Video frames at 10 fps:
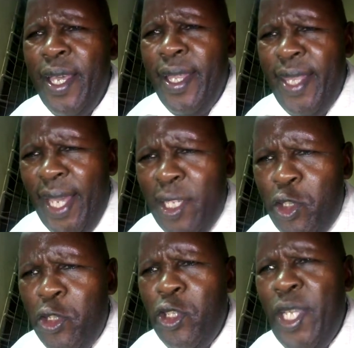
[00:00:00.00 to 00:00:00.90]
There is
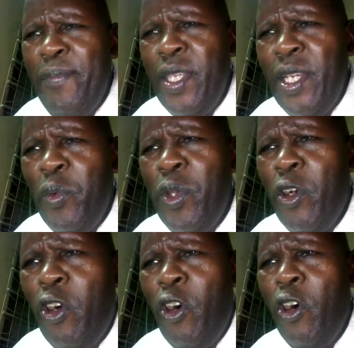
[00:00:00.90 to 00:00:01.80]
also something we
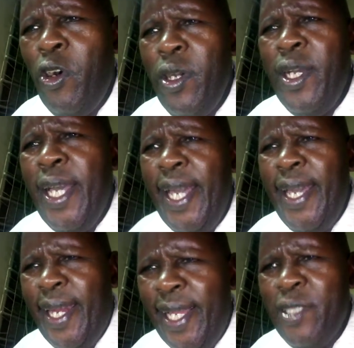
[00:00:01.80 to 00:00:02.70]
call
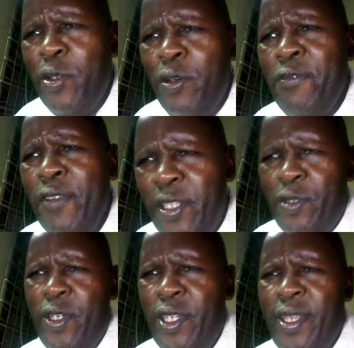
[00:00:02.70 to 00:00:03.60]
errors of
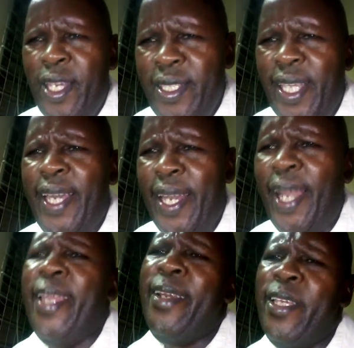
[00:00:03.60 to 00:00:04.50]
reasoning. There's error
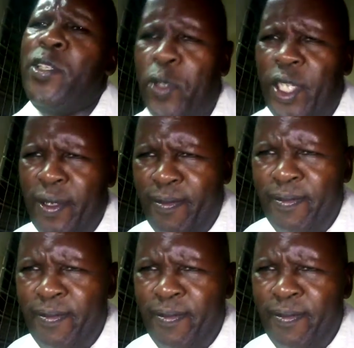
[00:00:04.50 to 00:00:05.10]
in reasoning.